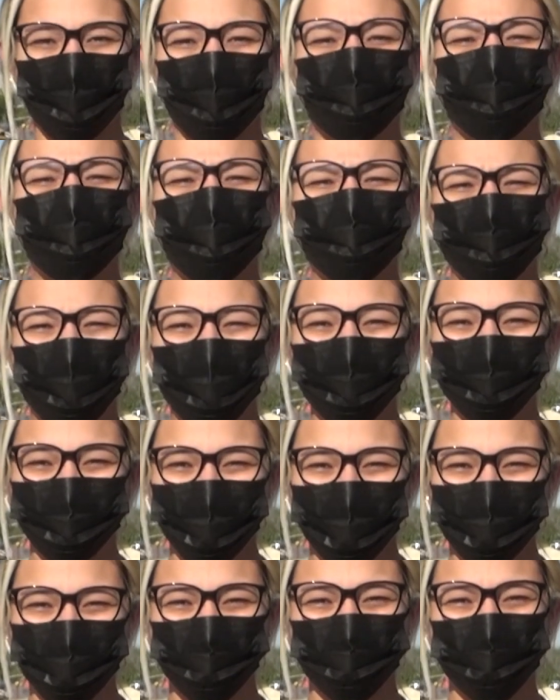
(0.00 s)
The right lane
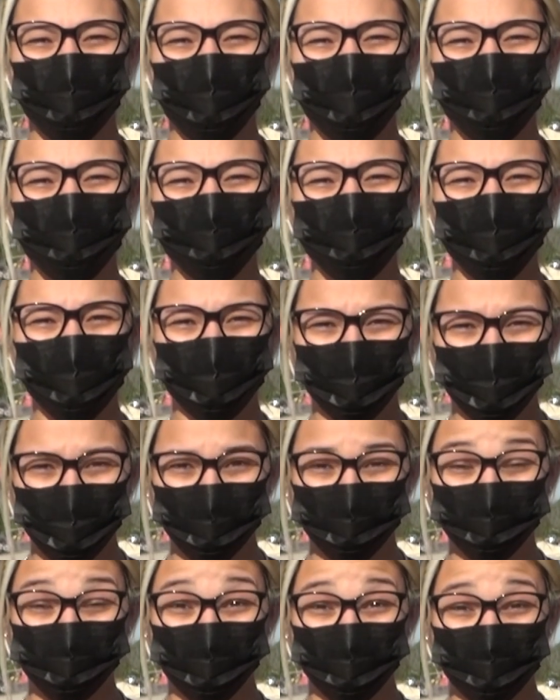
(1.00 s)
is currently closed
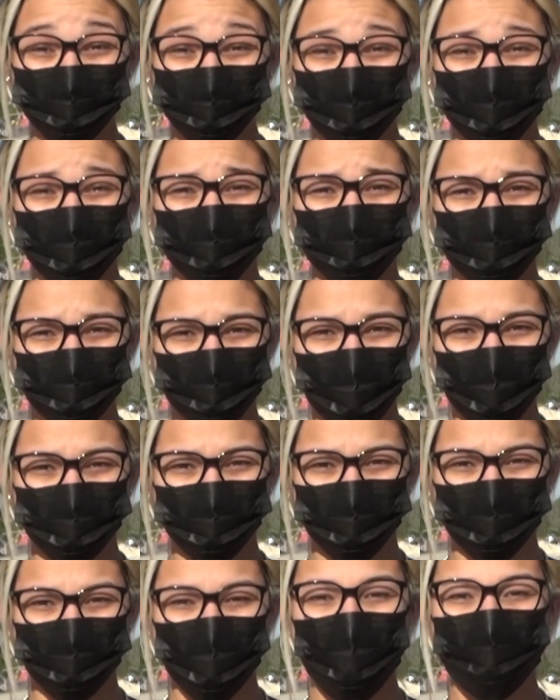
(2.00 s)
due to construction
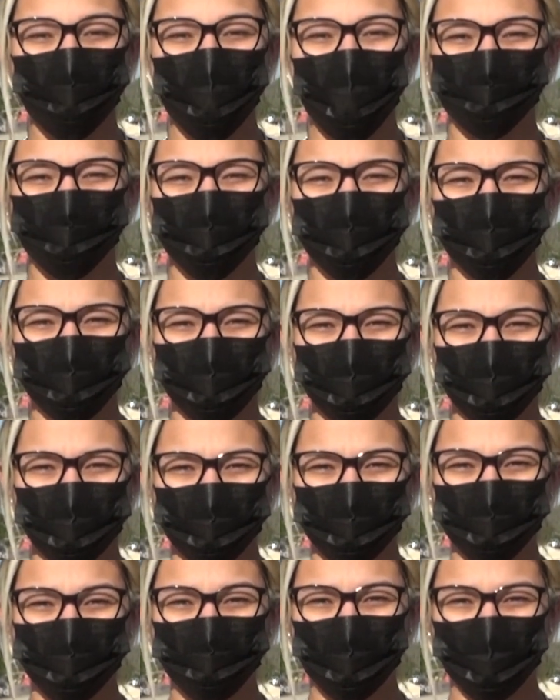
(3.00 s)
on FGCU's
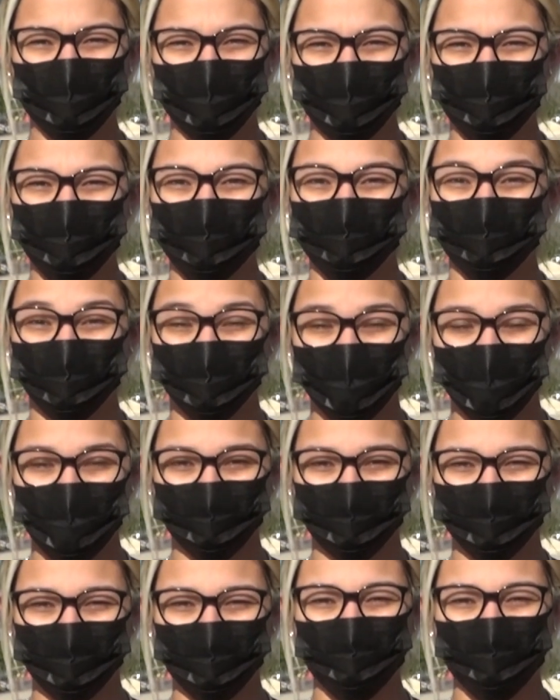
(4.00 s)
Boulevard South near